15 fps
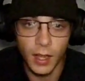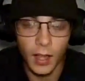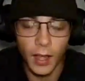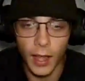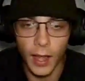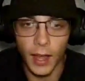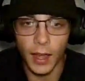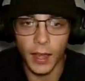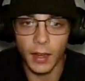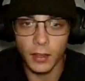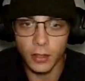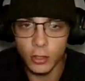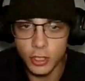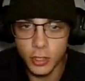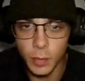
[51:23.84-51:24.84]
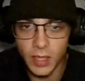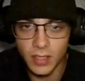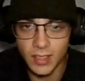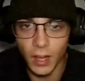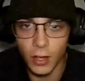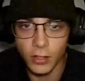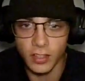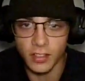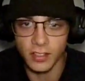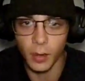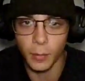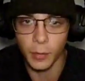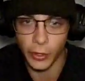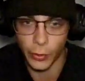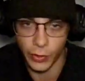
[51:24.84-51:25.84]
And you should be scared to
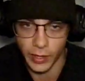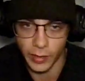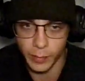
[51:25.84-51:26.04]
some degree,